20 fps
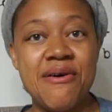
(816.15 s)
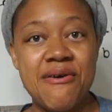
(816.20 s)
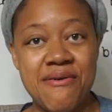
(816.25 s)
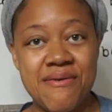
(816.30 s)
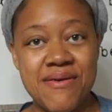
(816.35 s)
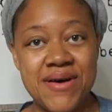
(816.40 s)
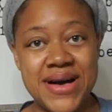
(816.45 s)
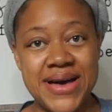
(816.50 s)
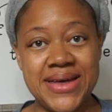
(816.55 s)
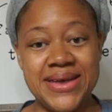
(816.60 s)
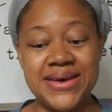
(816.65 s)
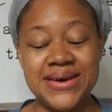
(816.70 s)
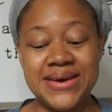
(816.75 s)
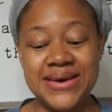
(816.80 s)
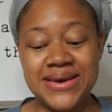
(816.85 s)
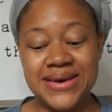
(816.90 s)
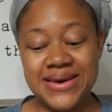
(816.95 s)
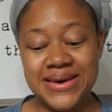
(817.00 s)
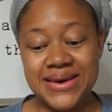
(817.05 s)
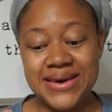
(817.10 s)
on
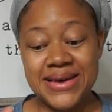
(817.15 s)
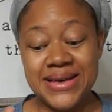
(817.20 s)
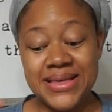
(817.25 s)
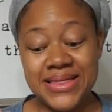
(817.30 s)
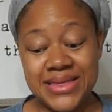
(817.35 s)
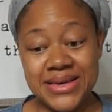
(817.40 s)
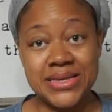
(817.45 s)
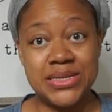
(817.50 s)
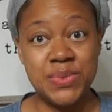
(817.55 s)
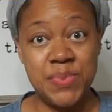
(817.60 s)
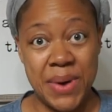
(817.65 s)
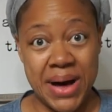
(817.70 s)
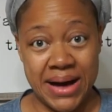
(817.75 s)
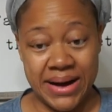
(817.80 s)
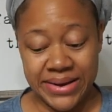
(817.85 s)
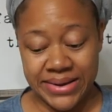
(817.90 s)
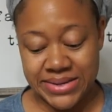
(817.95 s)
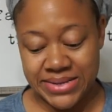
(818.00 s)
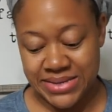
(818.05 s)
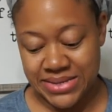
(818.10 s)
this
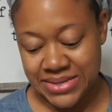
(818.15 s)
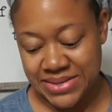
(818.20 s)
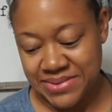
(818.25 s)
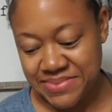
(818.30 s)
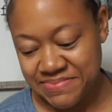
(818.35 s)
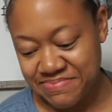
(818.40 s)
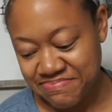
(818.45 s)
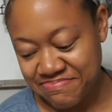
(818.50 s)
box.